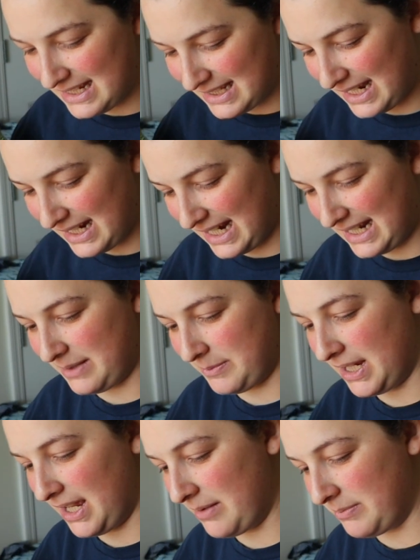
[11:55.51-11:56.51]
dedicate some
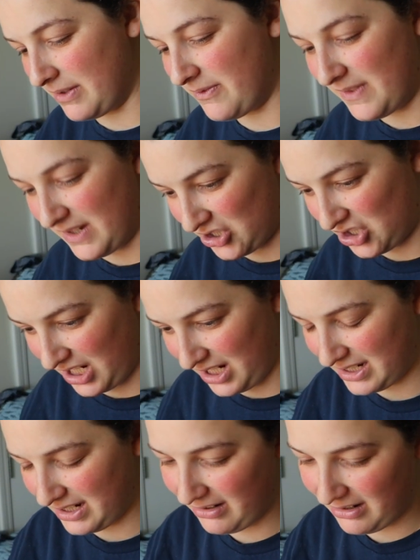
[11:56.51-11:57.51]
time to finishing
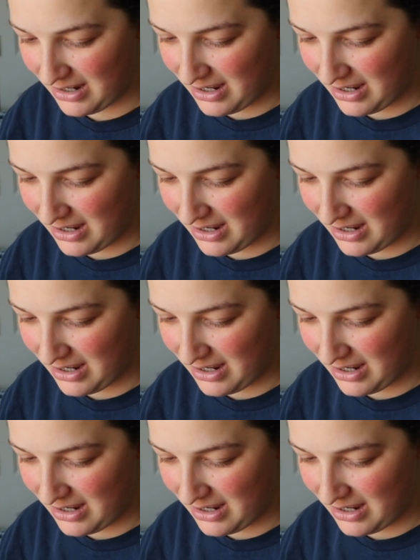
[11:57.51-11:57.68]
it.